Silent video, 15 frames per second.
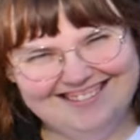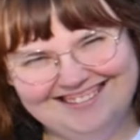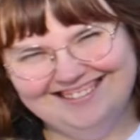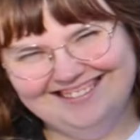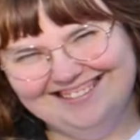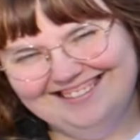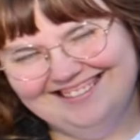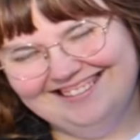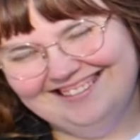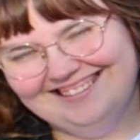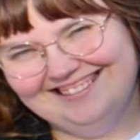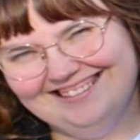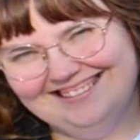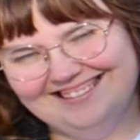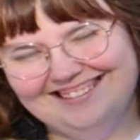
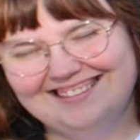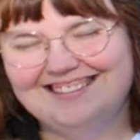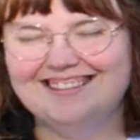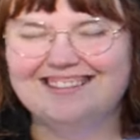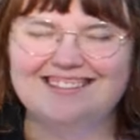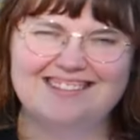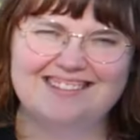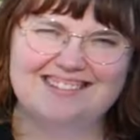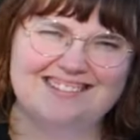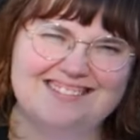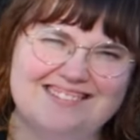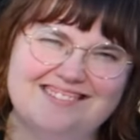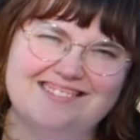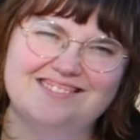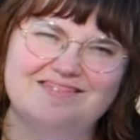
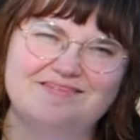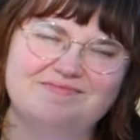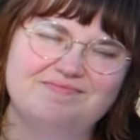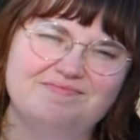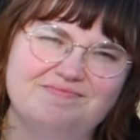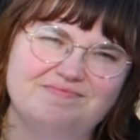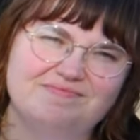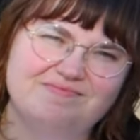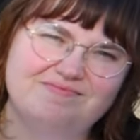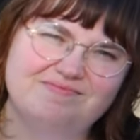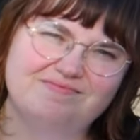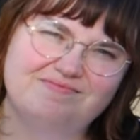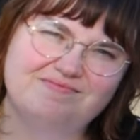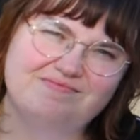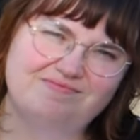
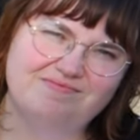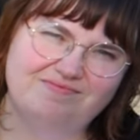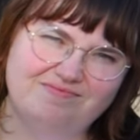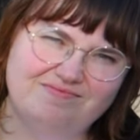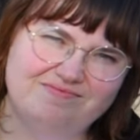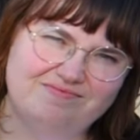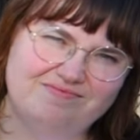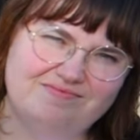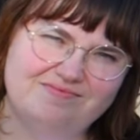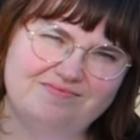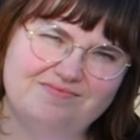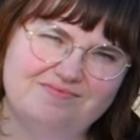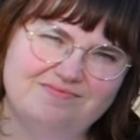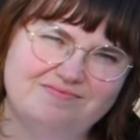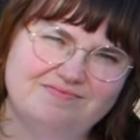
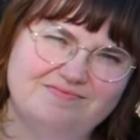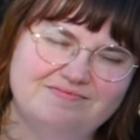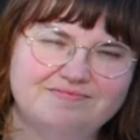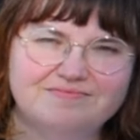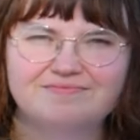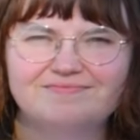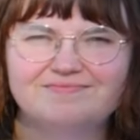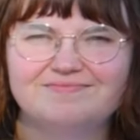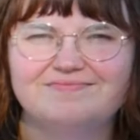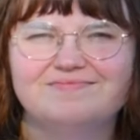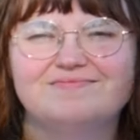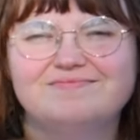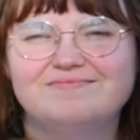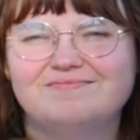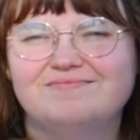
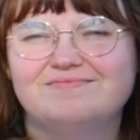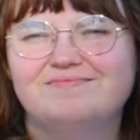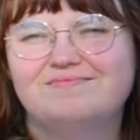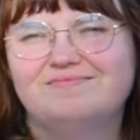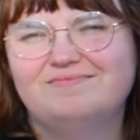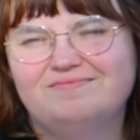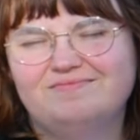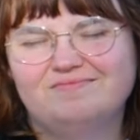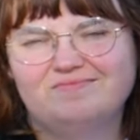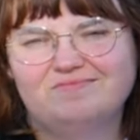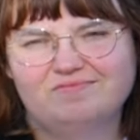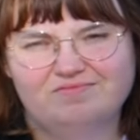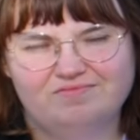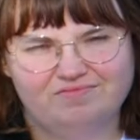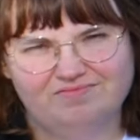
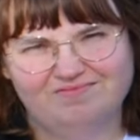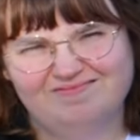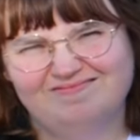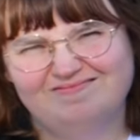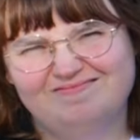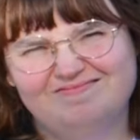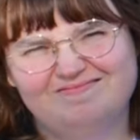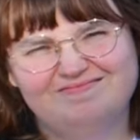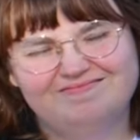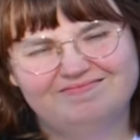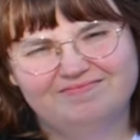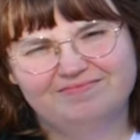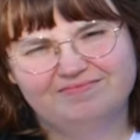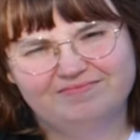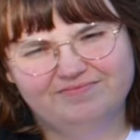
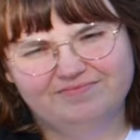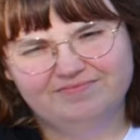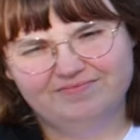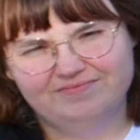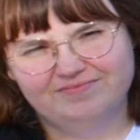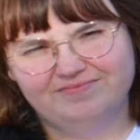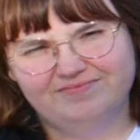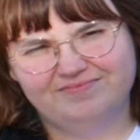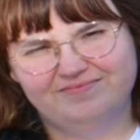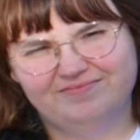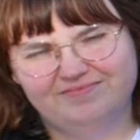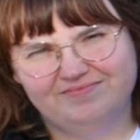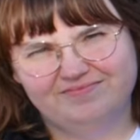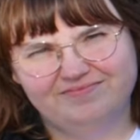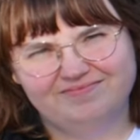This person isn't speaking.